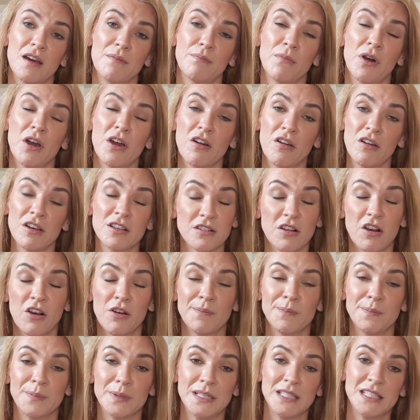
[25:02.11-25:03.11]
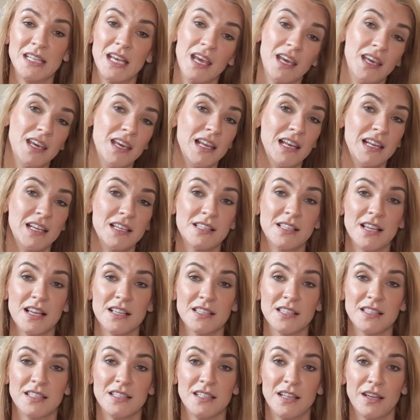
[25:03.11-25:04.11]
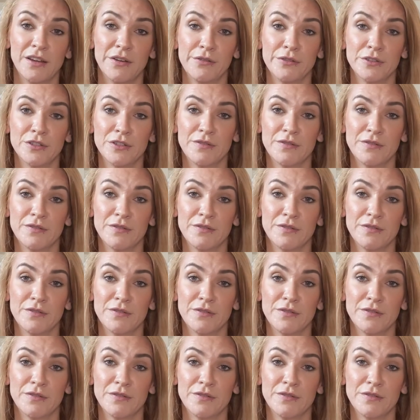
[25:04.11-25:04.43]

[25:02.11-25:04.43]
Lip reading: My eyes aren't particularly sensitive